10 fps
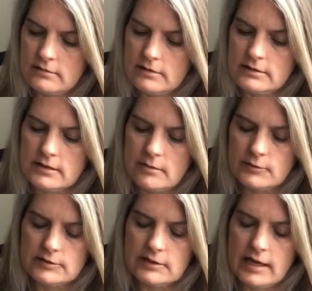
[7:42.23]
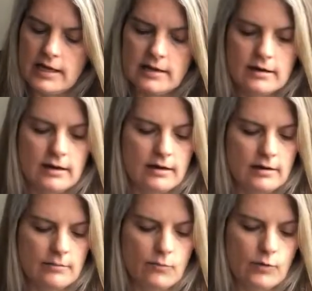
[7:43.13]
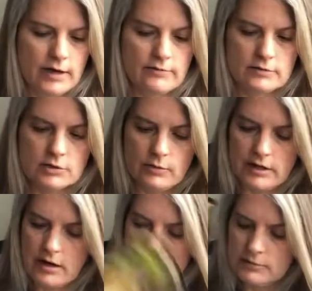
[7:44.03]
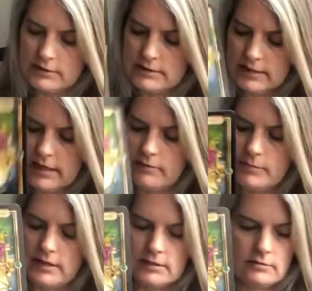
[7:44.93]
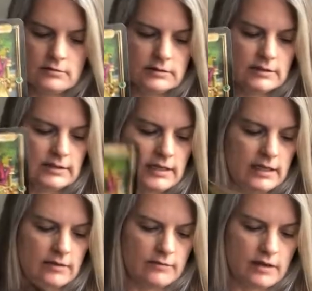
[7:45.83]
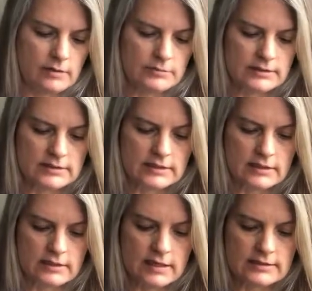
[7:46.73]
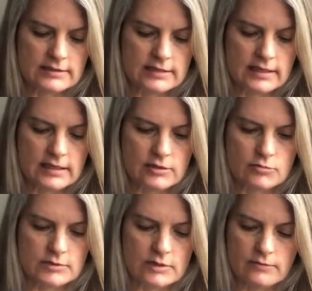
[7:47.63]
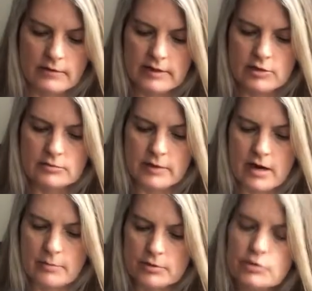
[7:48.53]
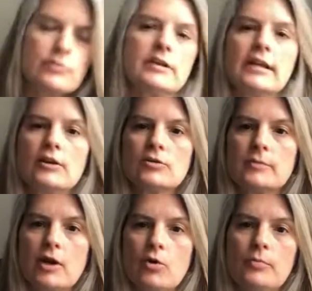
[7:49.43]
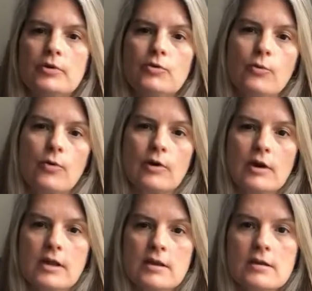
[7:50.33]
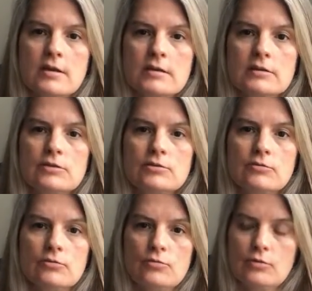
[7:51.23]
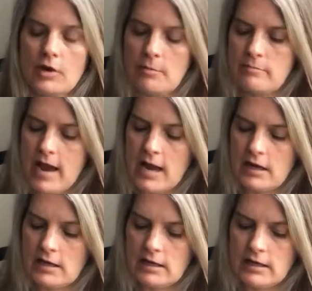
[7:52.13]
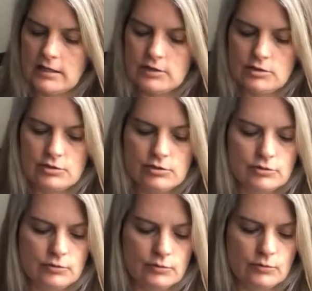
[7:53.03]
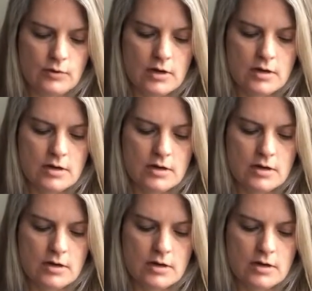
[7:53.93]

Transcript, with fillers: it's almost like um, whatever's going on with this King of Pentacles, this King of Cups is, said, is thinking to himself, well, here's my opportunity, here's my open door to come back into